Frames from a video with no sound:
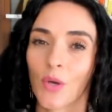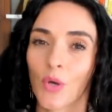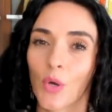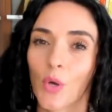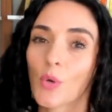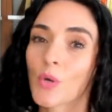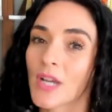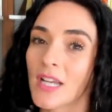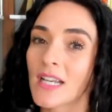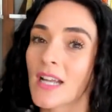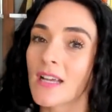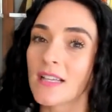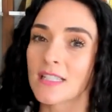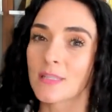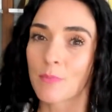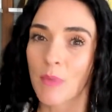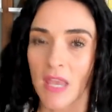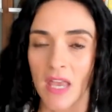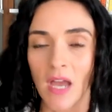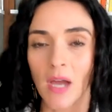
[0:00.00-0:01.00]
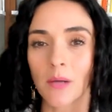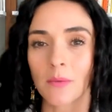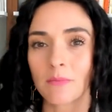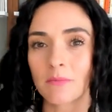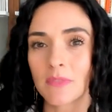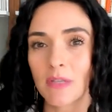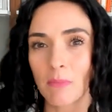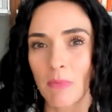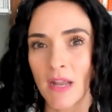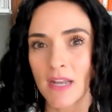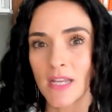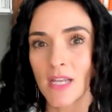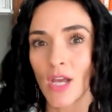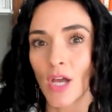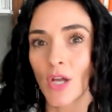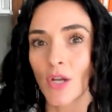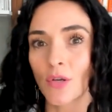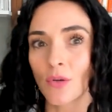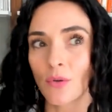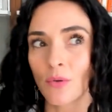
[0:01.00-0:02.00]
who cannot speak up depending
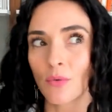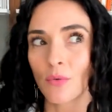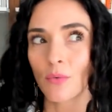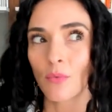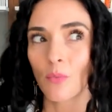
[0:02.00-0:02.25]
on